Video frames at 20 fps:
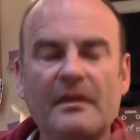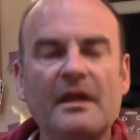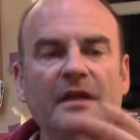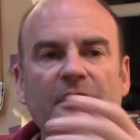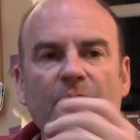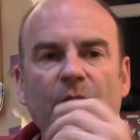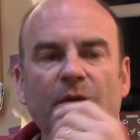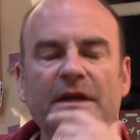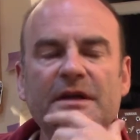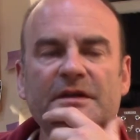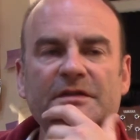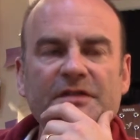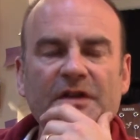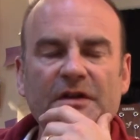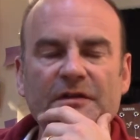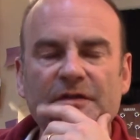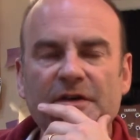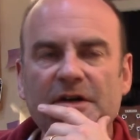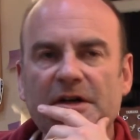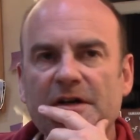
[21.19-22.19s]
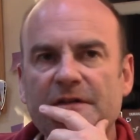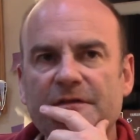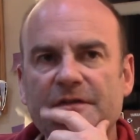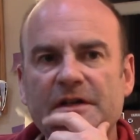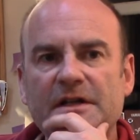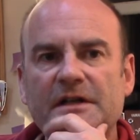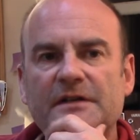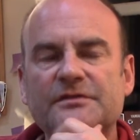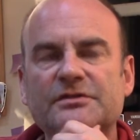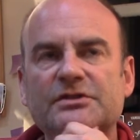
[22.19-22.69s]
that we so far
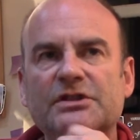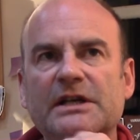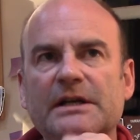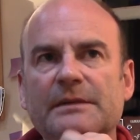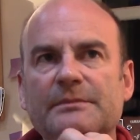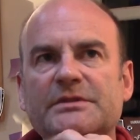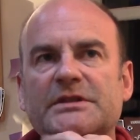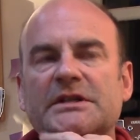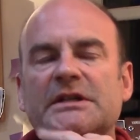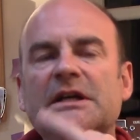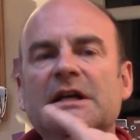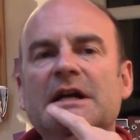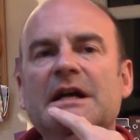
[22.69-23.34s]
have shipped.